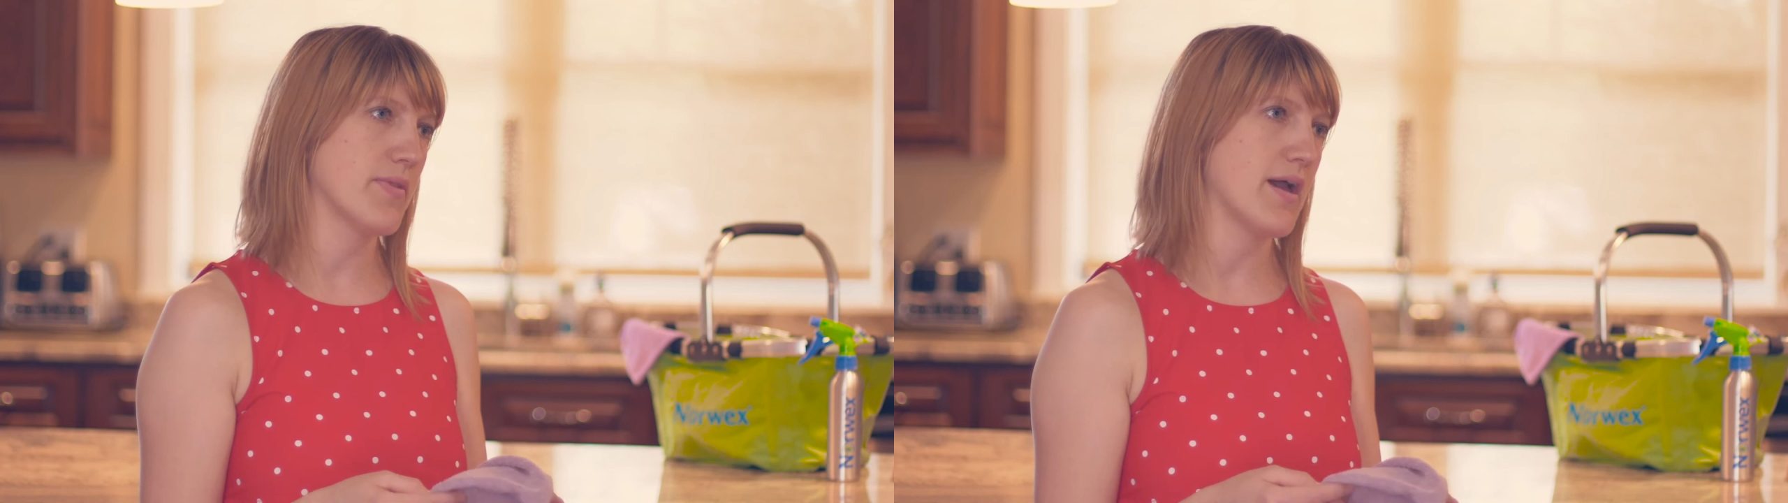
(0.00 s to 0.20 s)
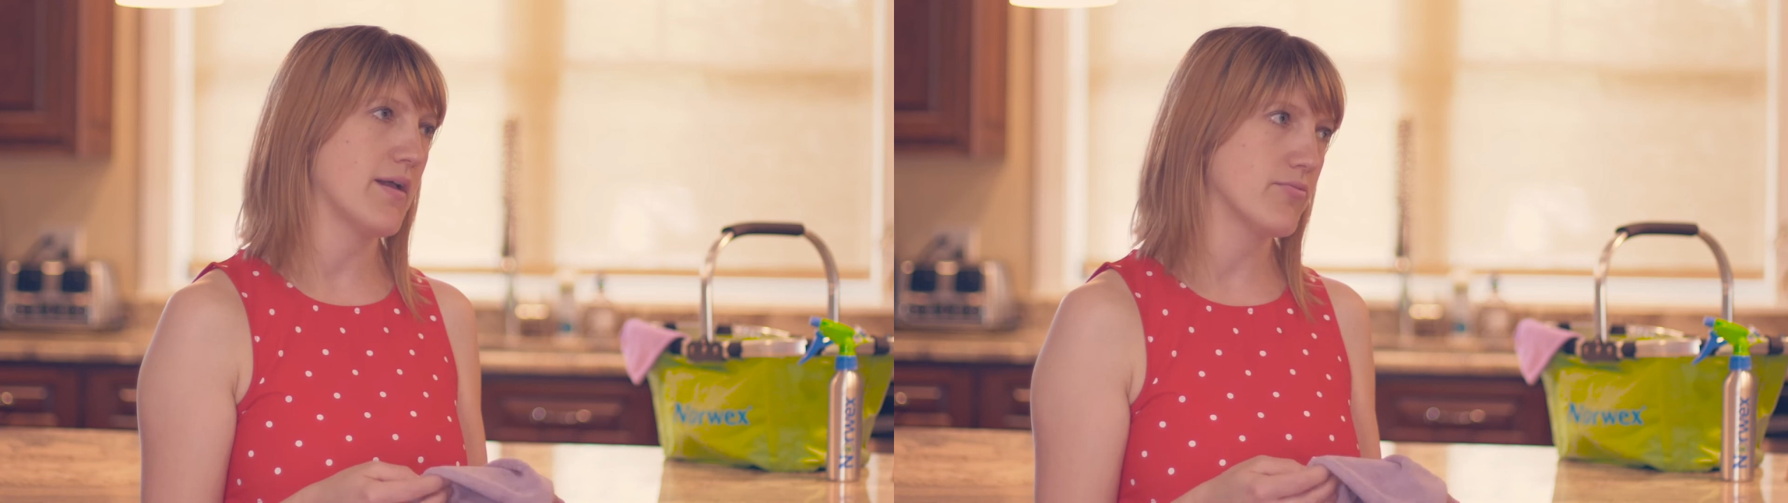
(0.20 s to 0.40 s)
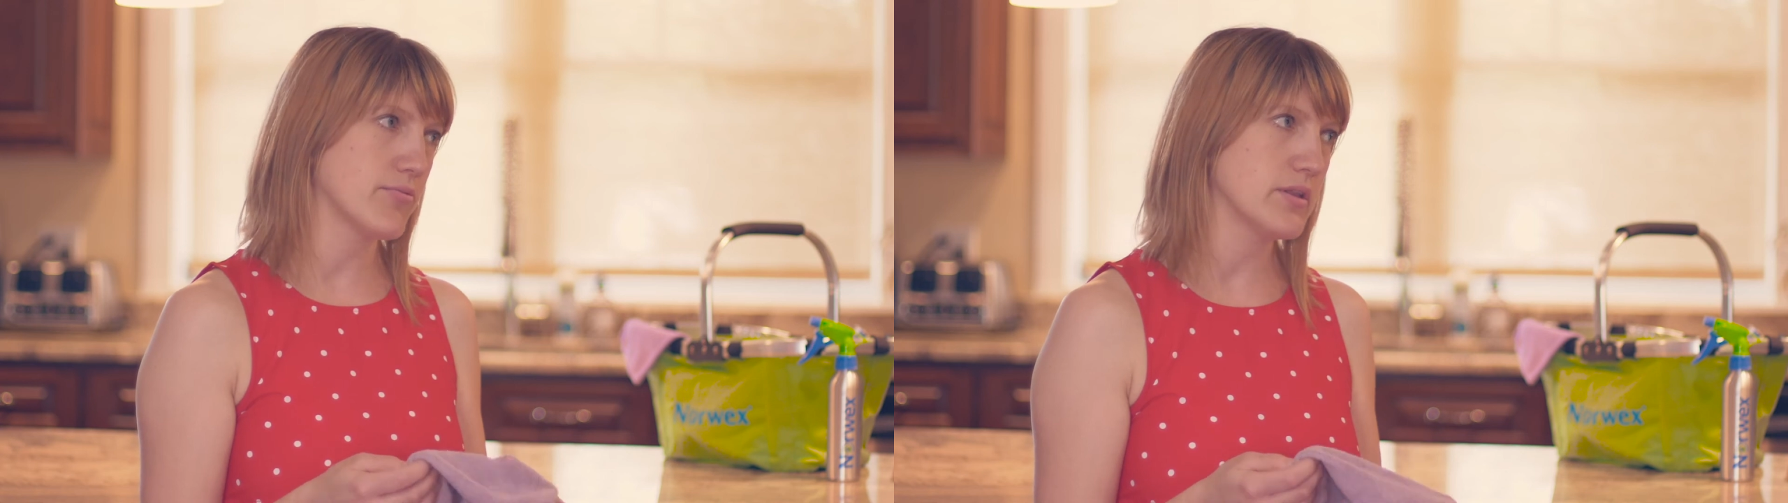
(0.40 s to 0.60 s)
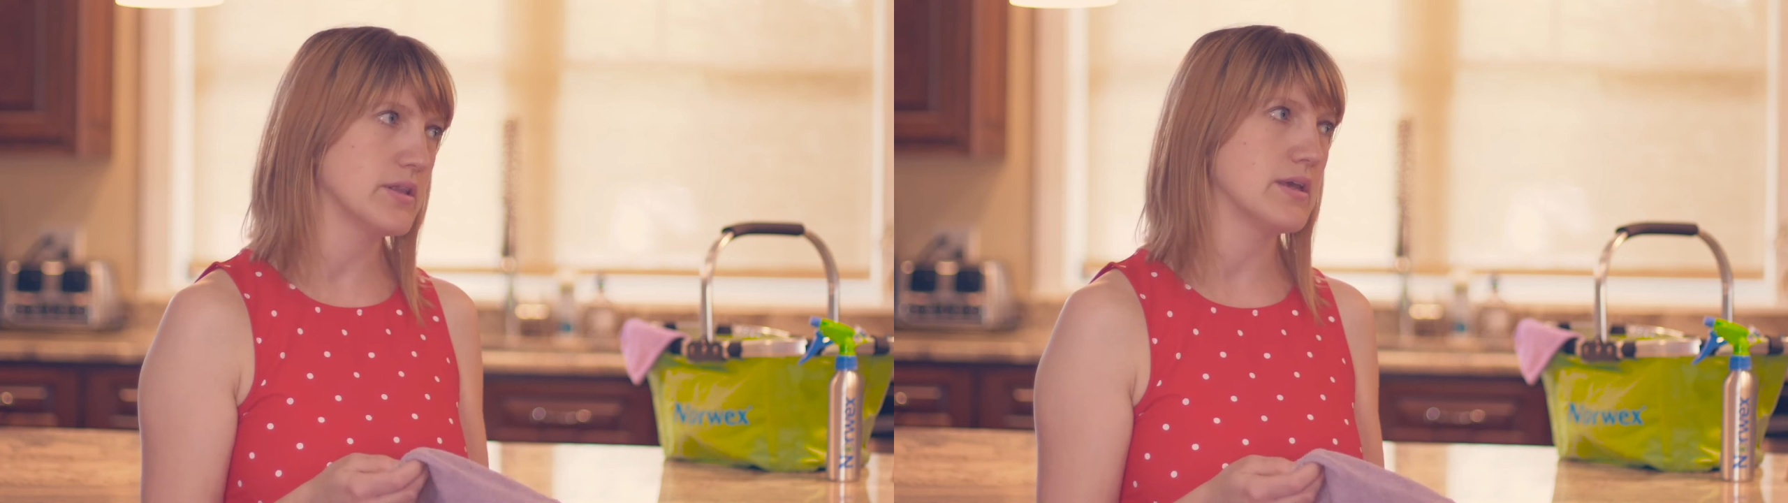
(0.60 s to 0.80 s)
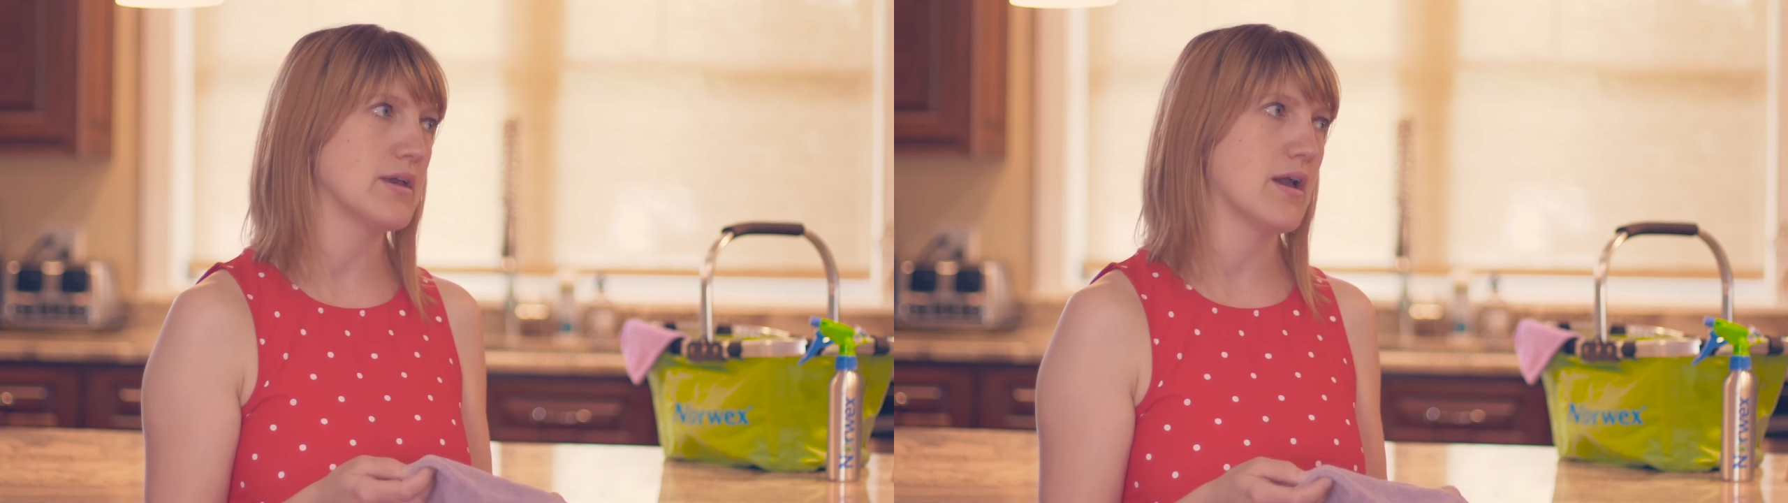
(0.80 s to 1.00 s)

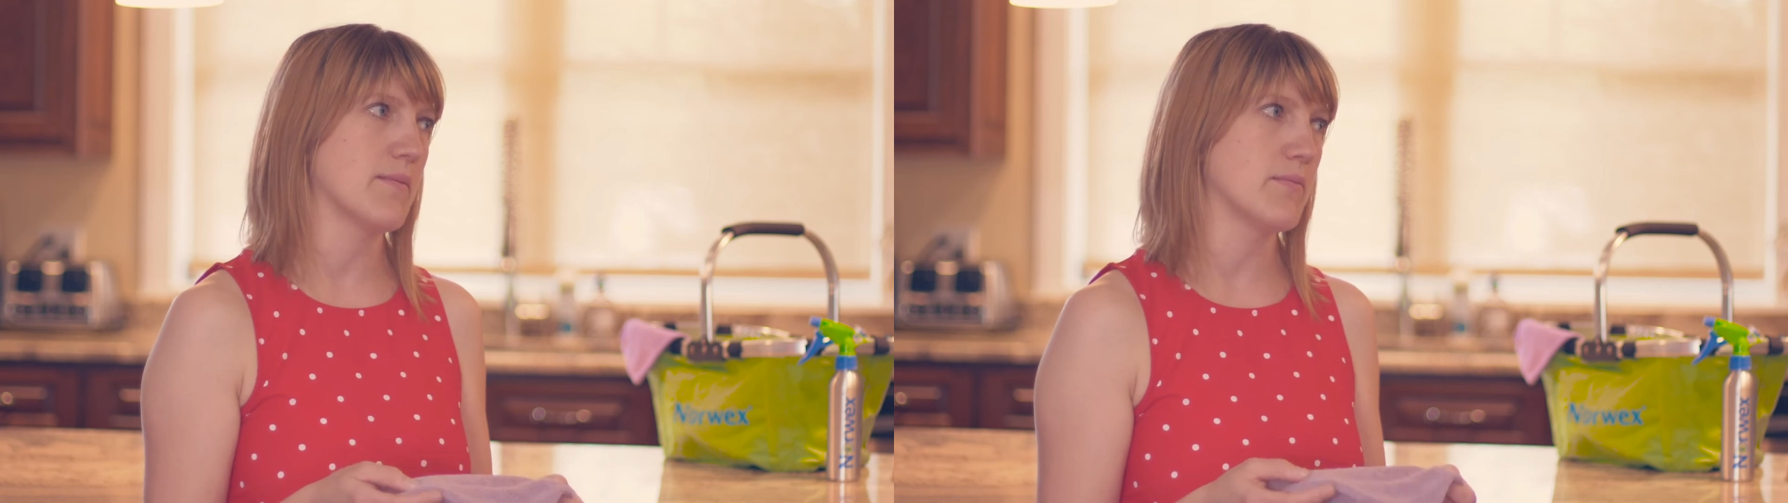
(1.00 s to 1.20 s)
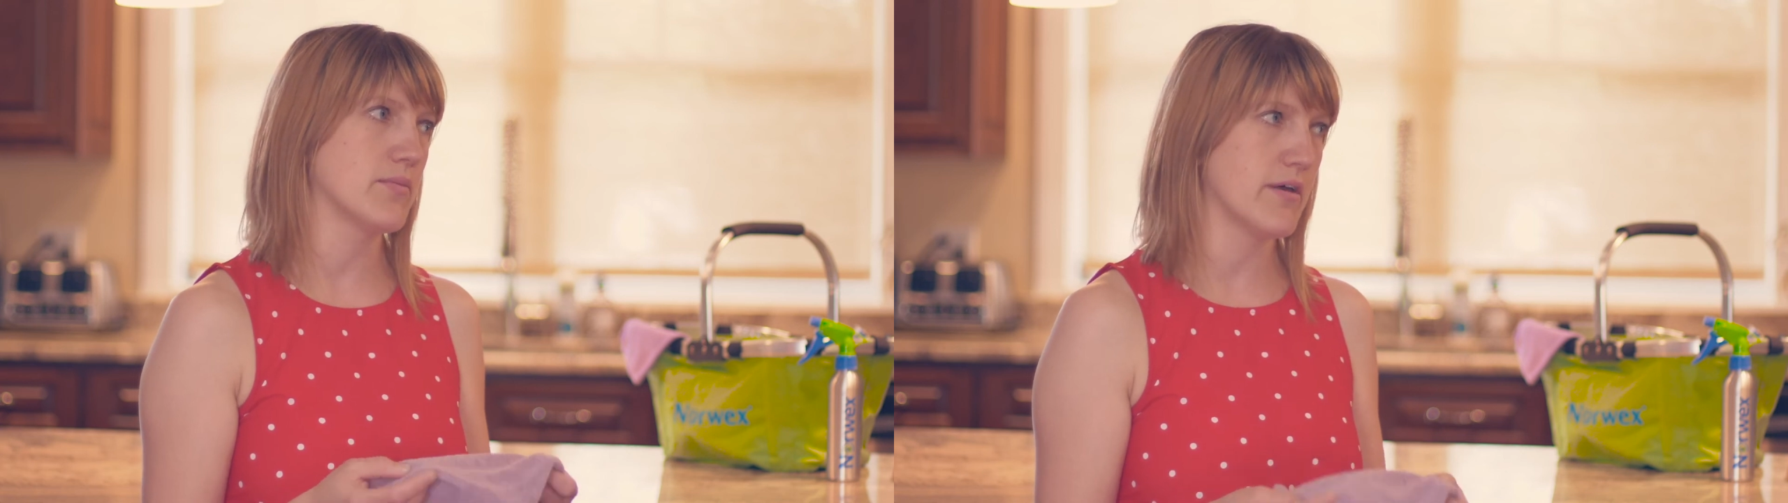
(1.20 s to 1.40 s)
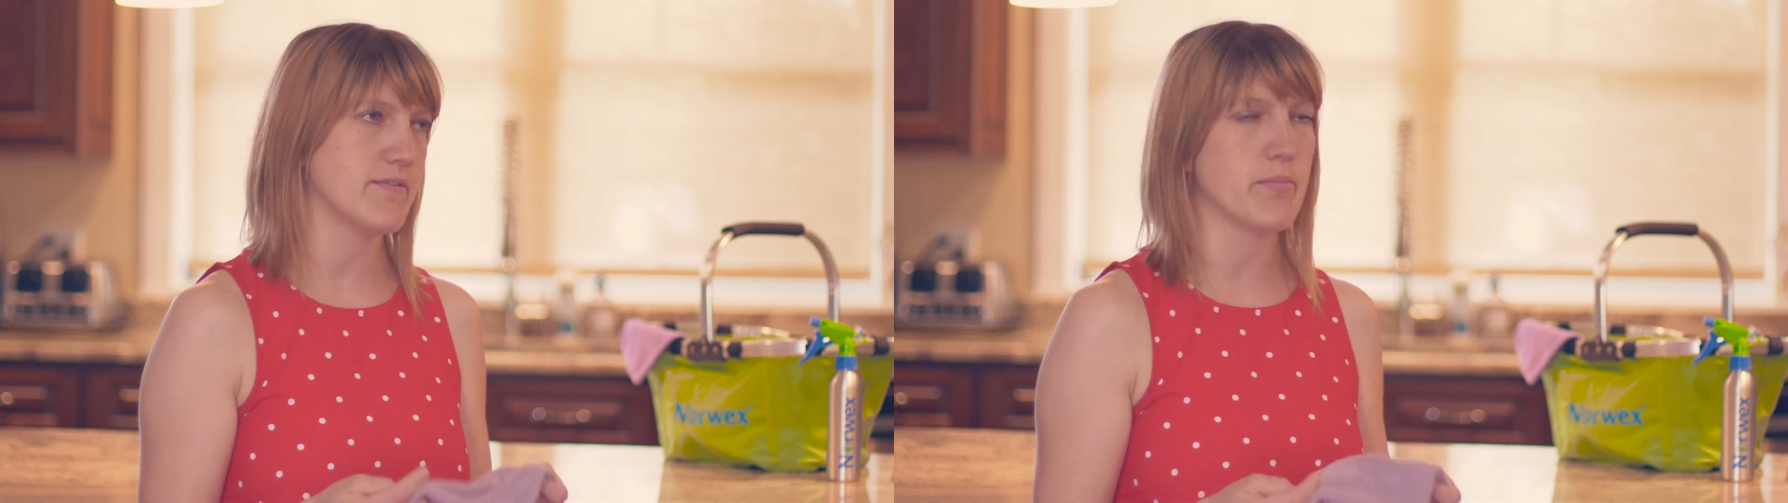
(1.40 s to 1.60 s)
love